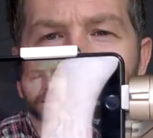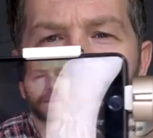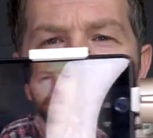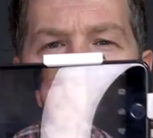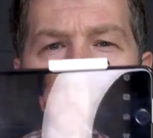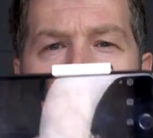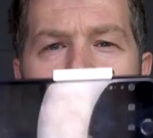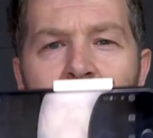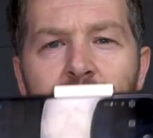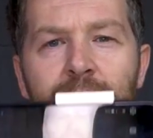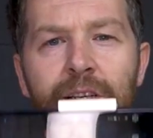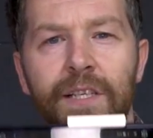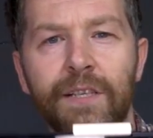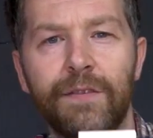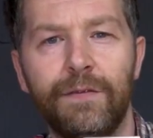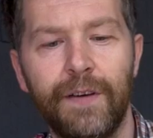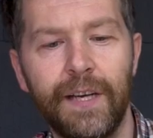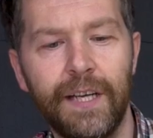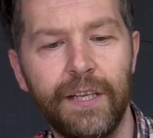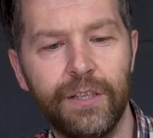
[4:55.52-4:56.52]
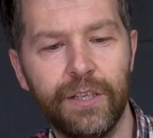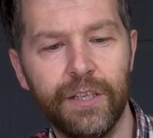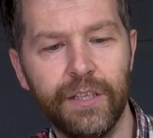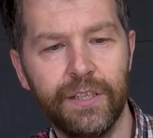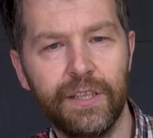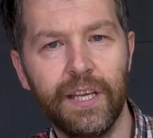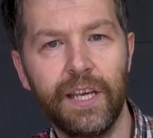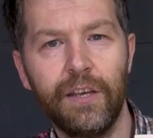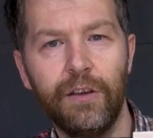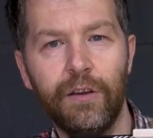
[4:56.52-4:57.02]
there's various
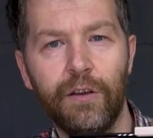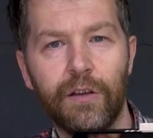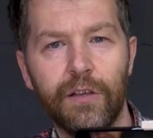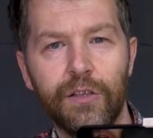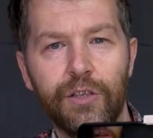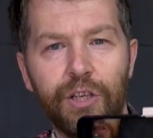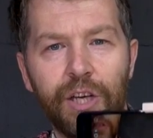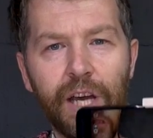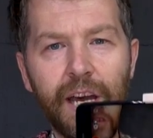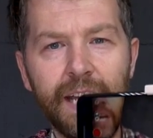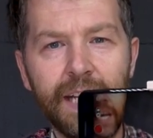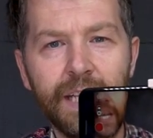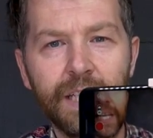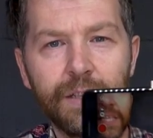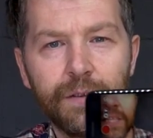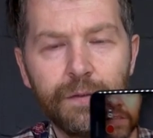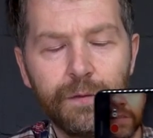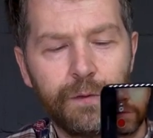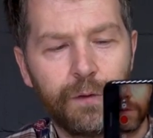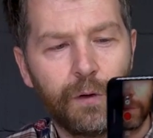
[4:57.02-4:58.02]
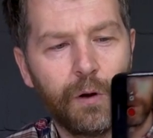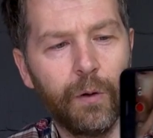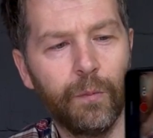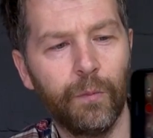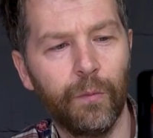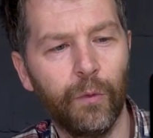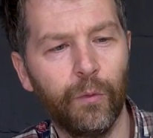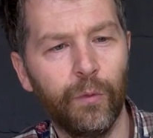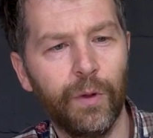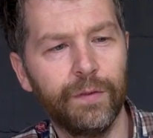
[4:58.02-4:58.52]
features that you can change
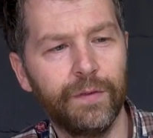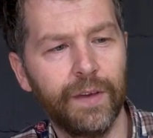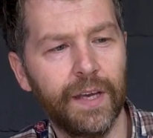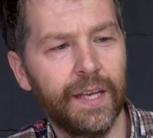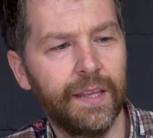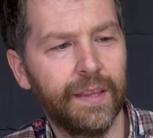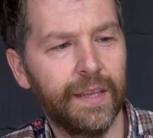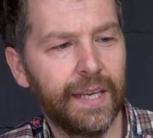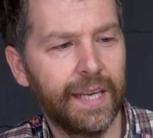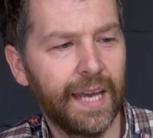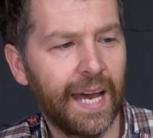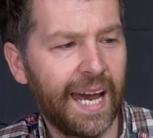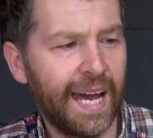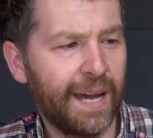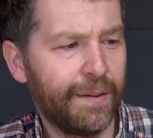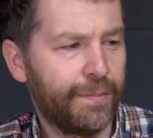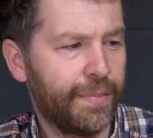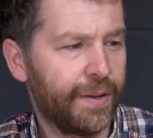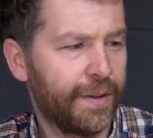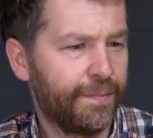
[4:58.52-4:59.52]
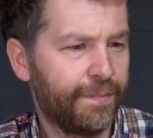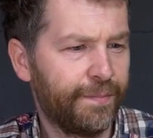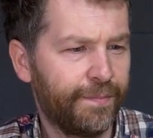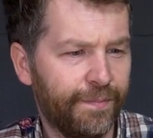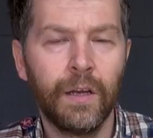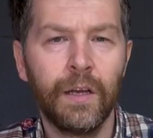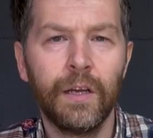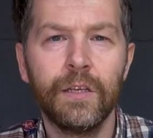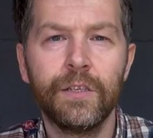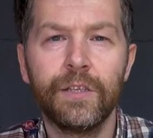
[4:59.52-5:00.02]
from within the app.
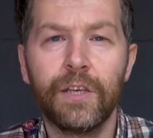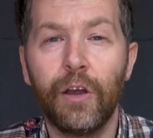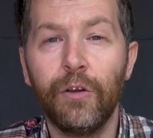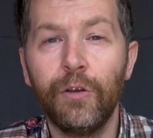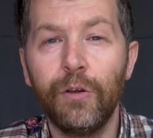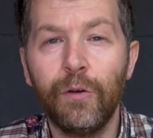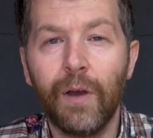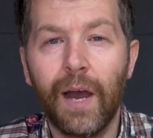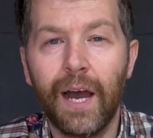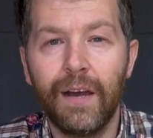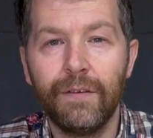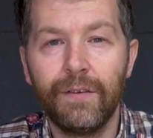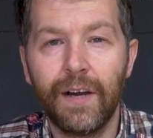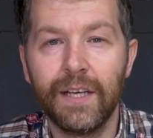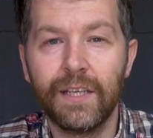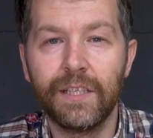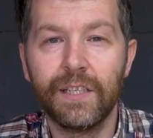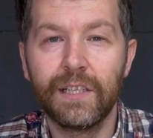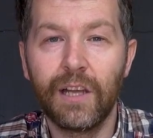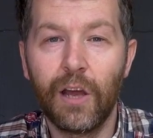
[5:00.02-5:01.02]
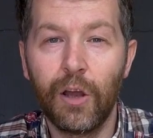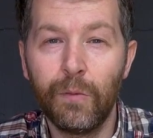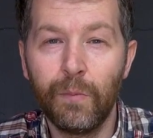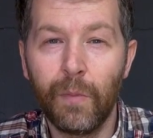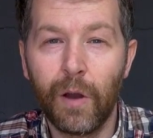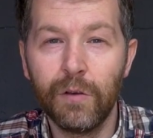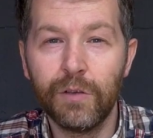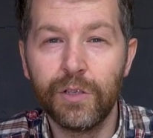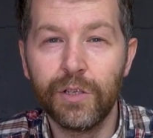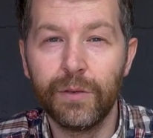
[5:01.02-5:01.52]
So you have a slow
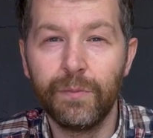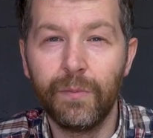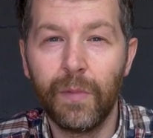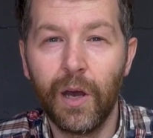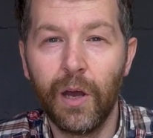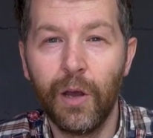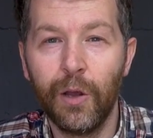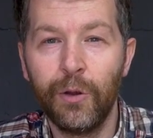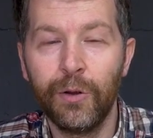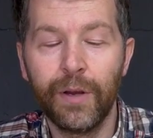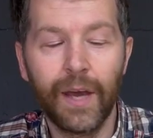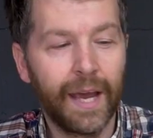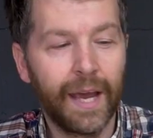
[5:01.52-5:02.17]
motion mode,